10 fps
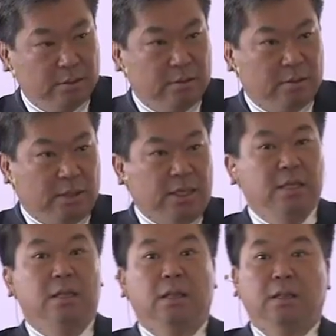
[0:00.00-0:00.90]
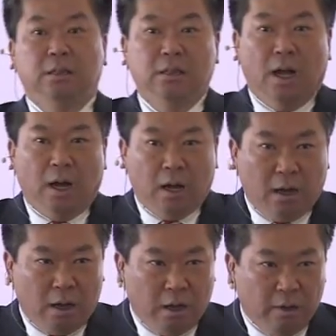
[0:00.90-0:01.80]
He
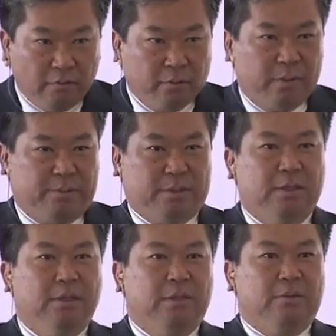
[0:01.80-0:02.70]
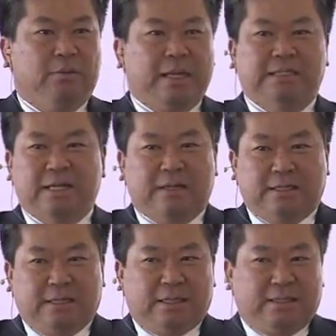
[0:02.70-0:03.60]
loved women. No, that's not,
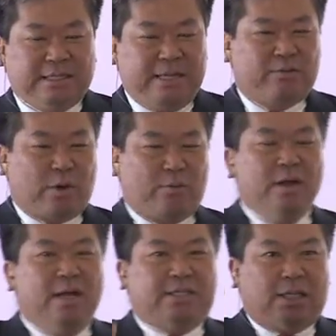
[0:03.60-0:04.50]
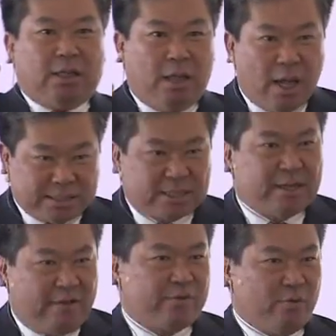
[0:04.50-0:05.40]
that's not, even the right word. It's lusted
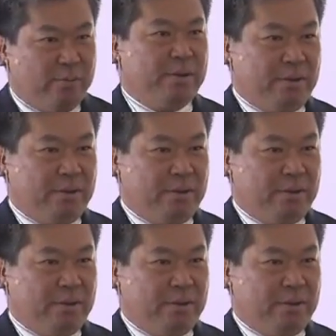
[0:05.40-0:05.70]
after women.